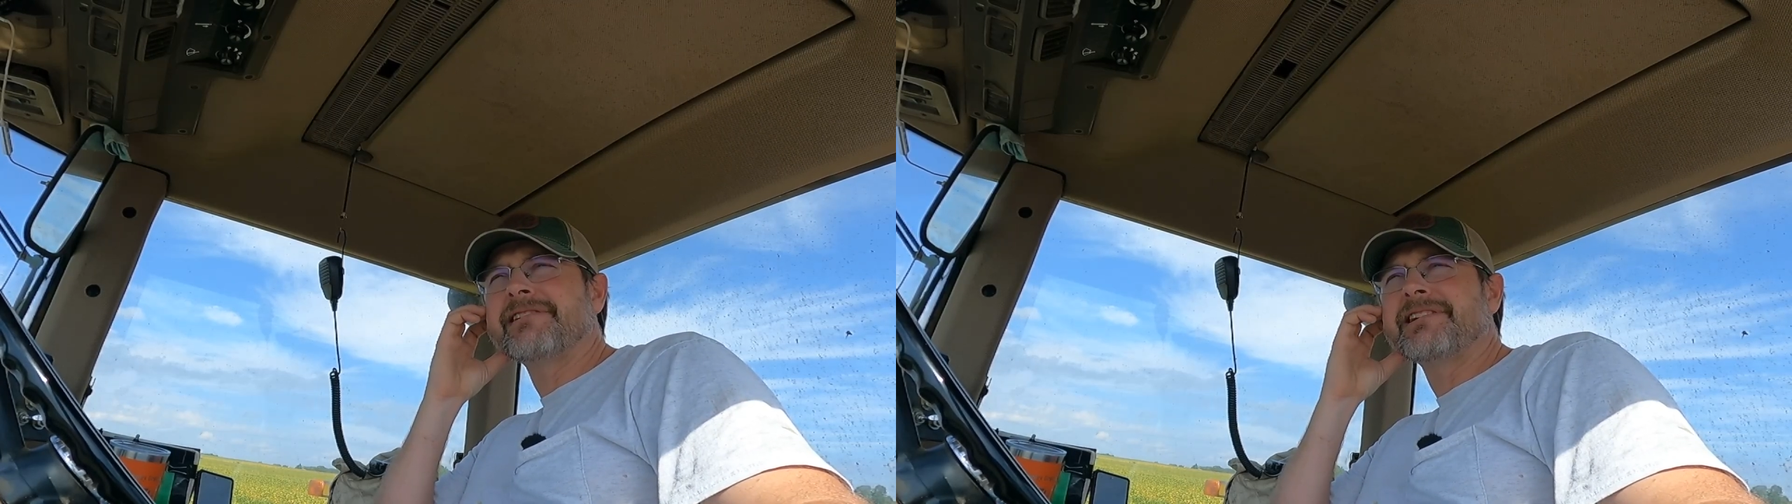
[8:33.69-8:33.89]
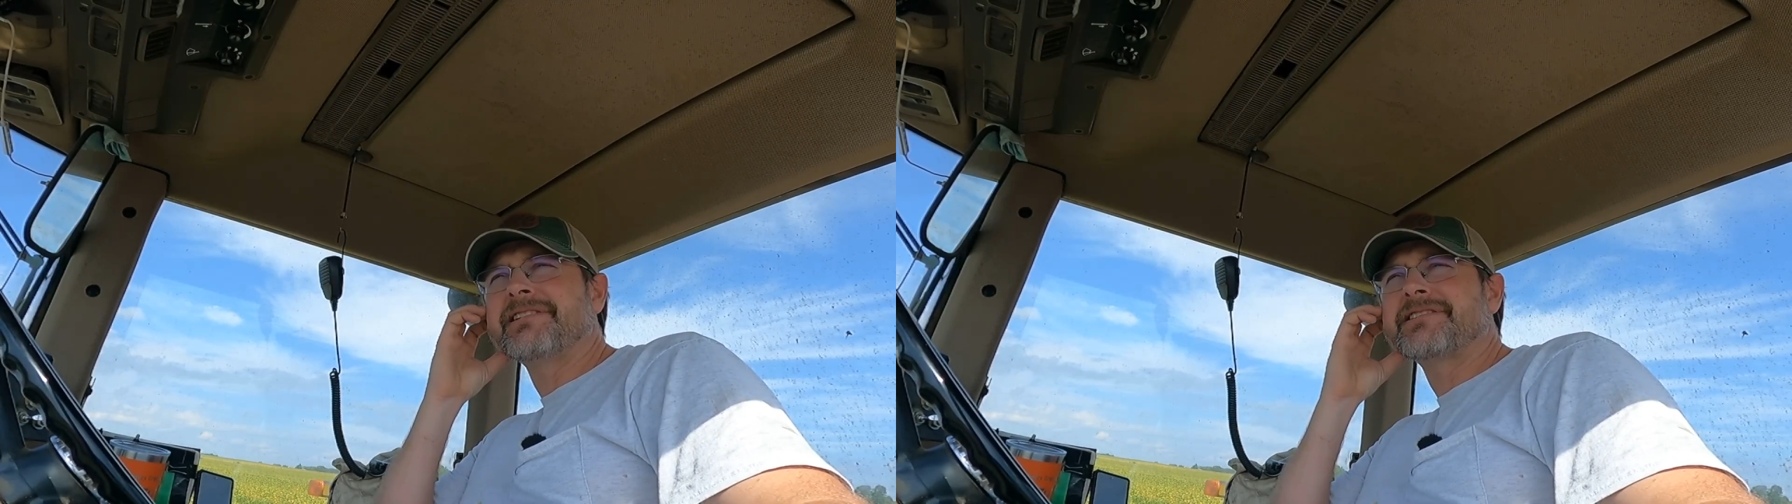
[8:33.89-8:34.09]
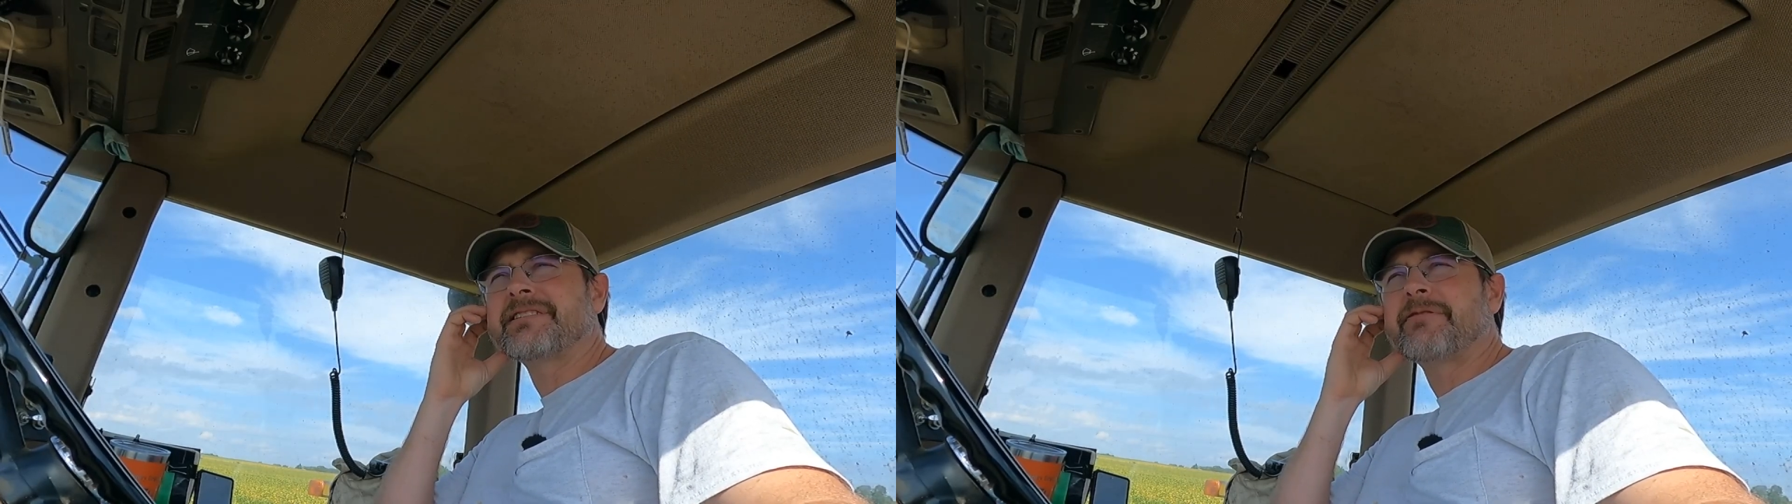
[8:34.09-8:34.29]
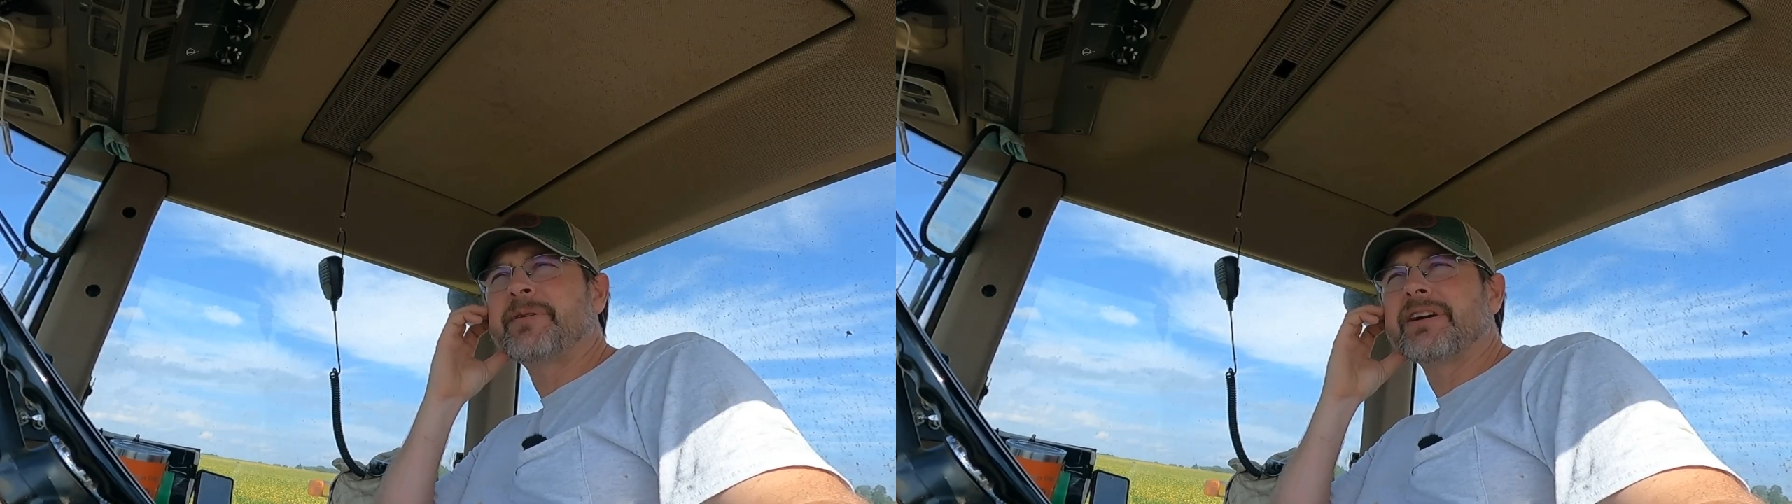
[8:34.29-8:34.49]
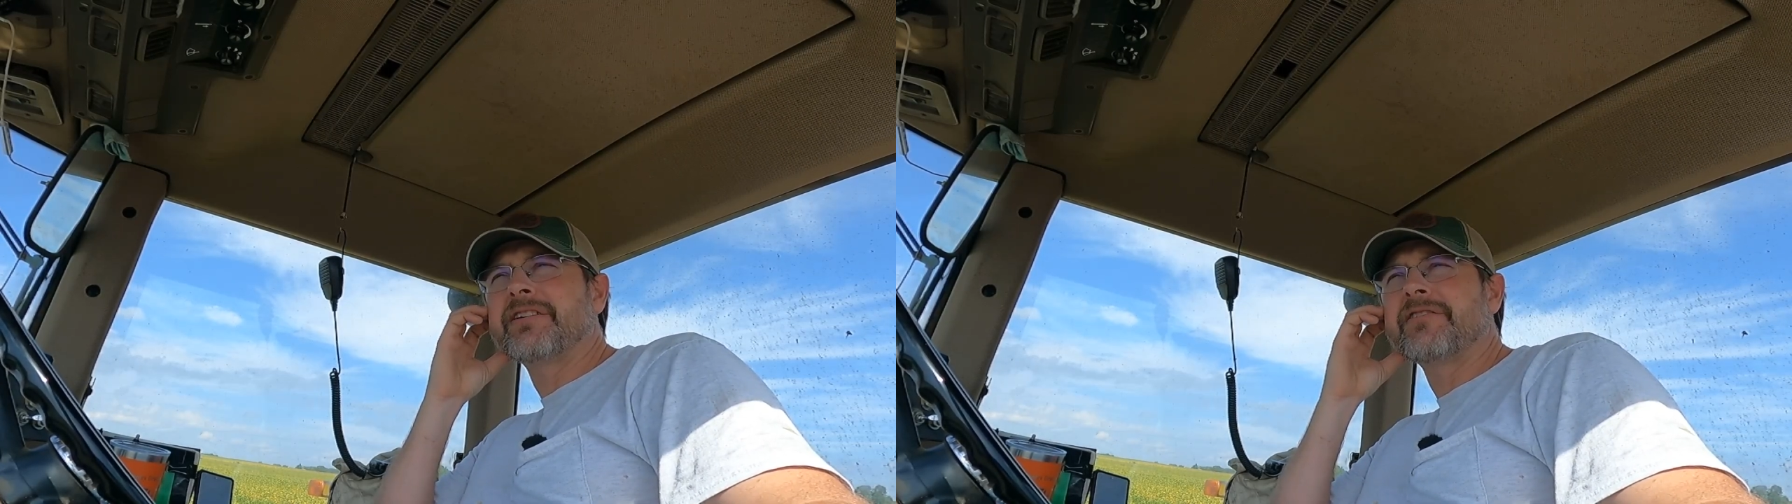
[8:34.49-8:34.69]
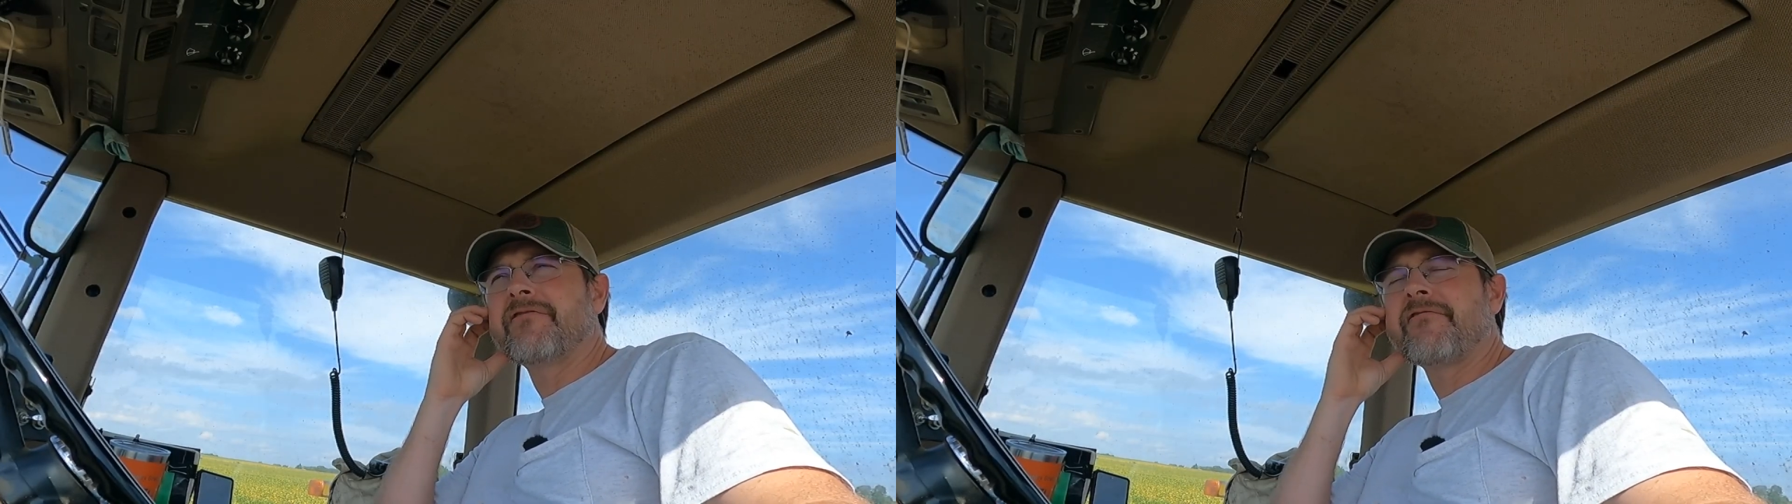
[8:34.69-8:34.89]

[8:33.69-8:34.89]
and see what we can do.